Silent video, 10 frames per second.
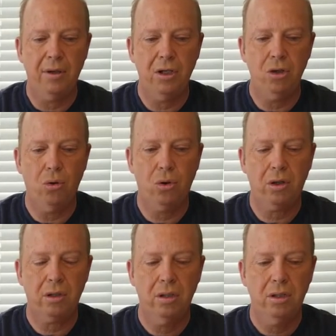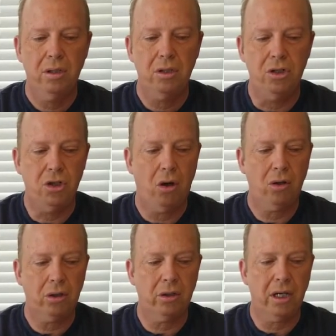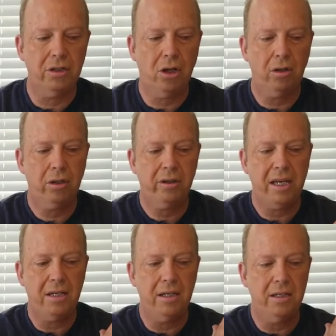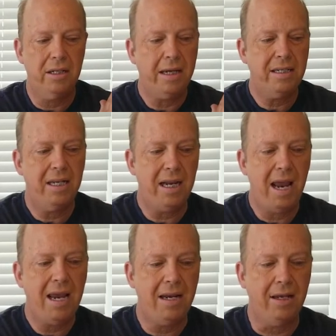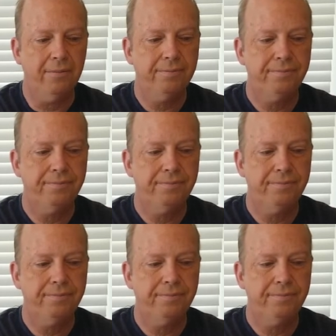your dollar, a dollar in 1980